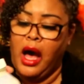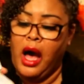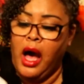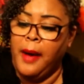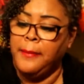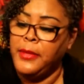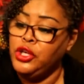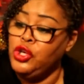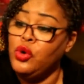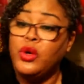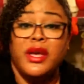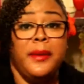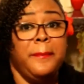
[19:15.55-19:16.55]
Um,
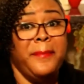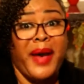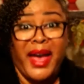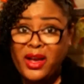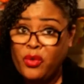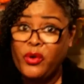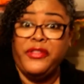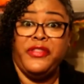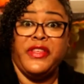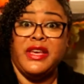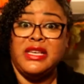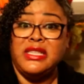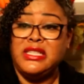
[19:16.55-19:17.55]
you can bake with
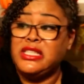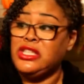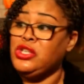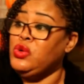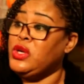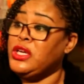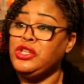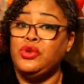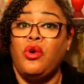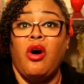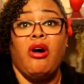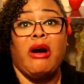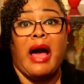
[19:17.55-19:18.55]
this. You can
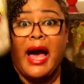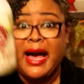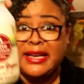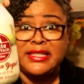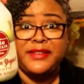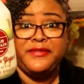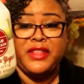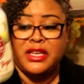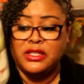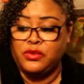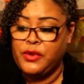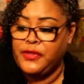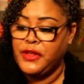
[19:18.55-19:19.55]
do all kinds of
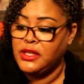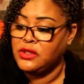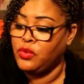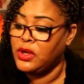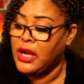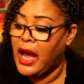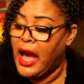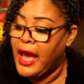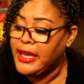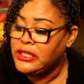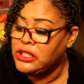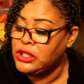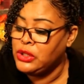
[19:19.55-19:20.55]
things with this. What
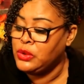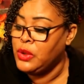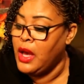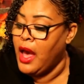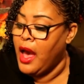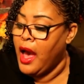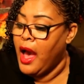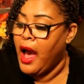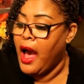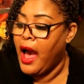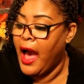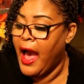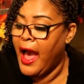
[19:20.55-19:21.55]
I do,
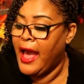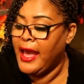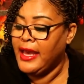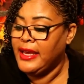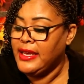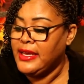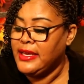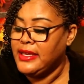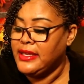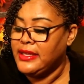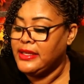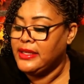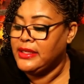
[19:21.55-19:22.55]
I
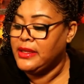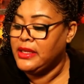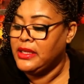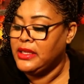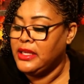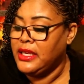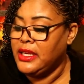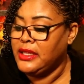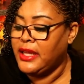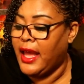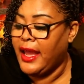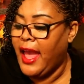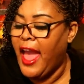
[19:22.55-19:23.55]
eat
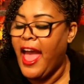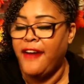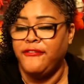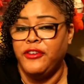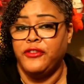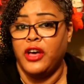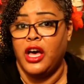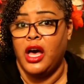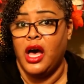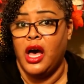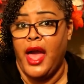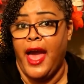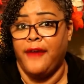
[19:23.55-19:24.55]
like half of
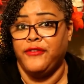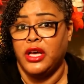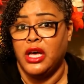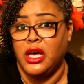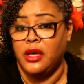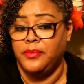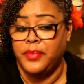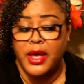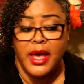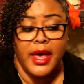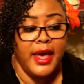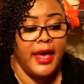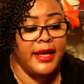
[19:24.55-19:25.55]
cup, a half a cup
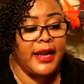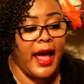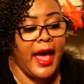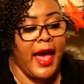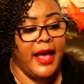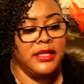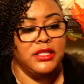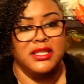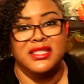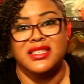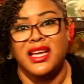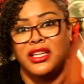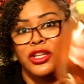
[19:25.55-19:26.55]
and I add
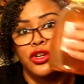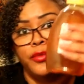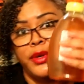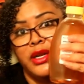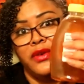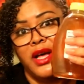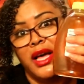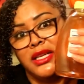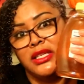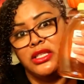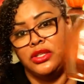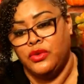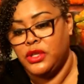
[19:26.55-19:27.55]
just a little bit of
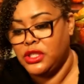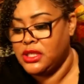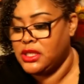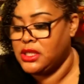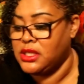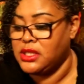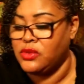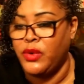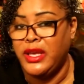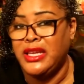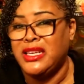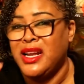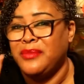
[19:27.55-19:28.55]
honey to it just to
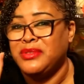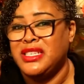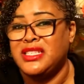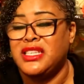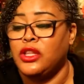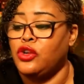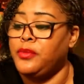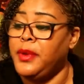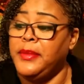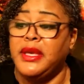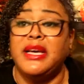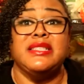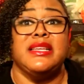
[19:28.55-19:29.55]
sweeten it up just a little
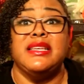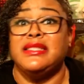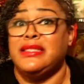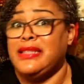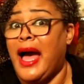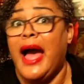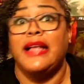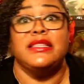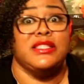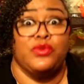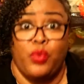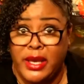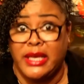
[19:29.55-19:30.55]
bit because it's not
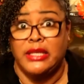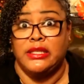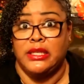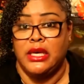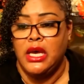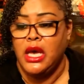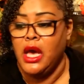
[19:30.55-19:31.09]
sweet.